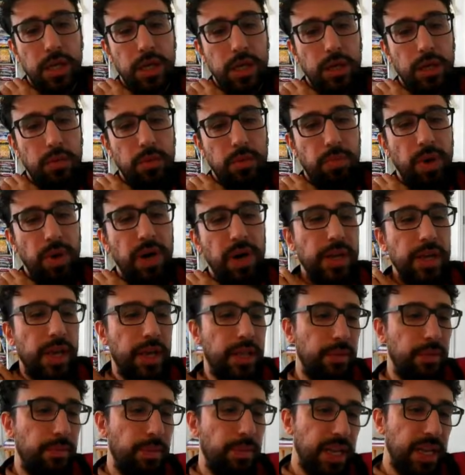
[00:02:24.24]
but yeah,
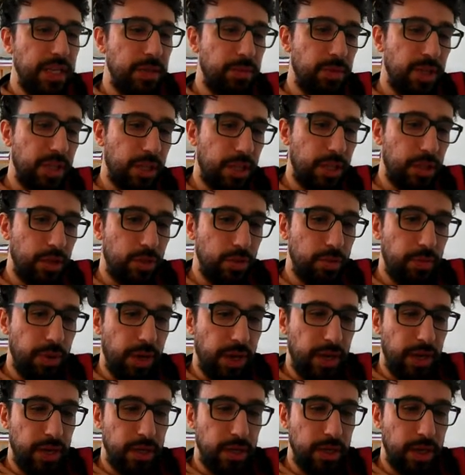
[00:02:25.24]
the management can do
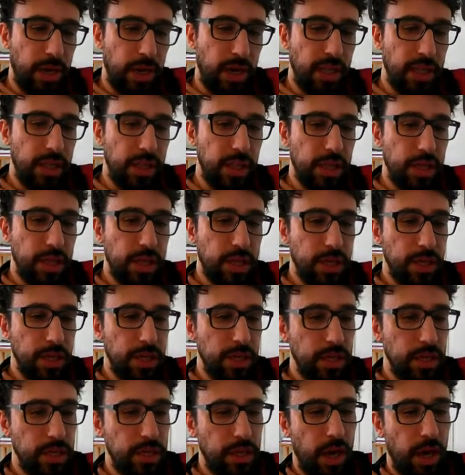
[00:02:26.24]
better. I think
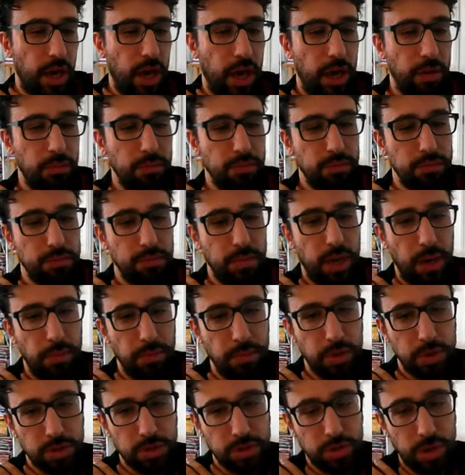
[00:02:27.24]
I'm
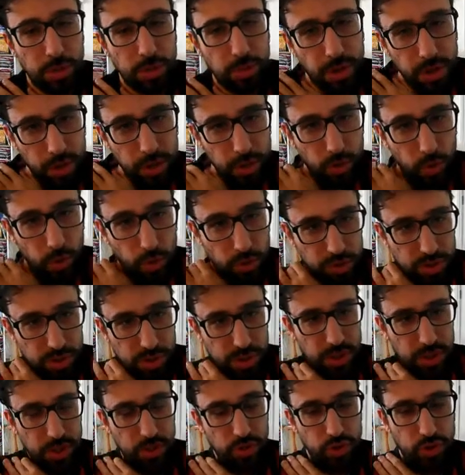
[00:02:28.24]
not sure about all these
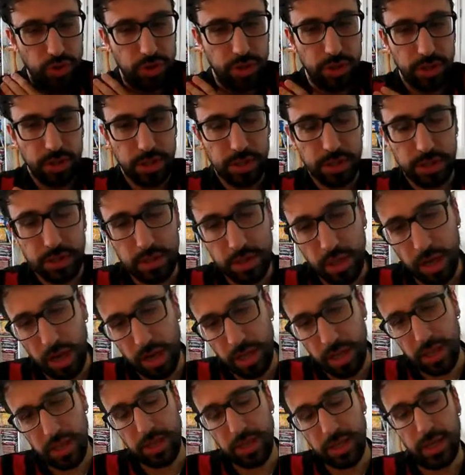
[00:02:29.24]
injuries. I
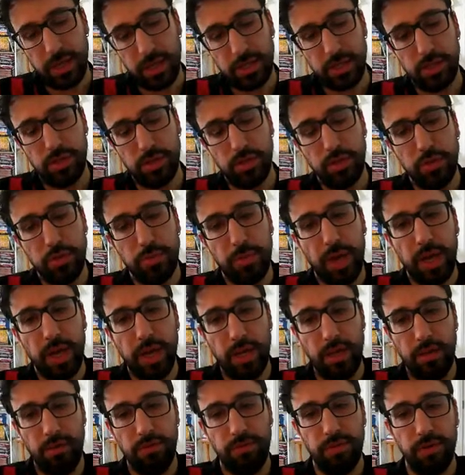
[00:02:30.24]
think there's too many
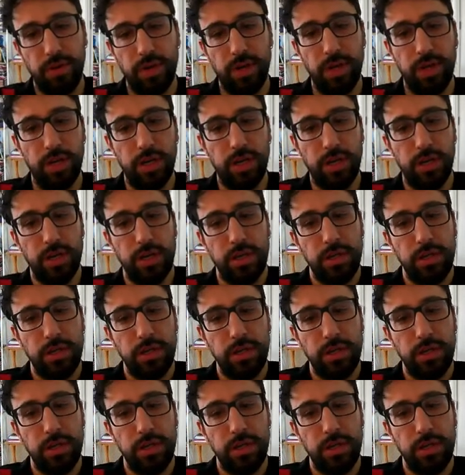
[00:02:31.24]
for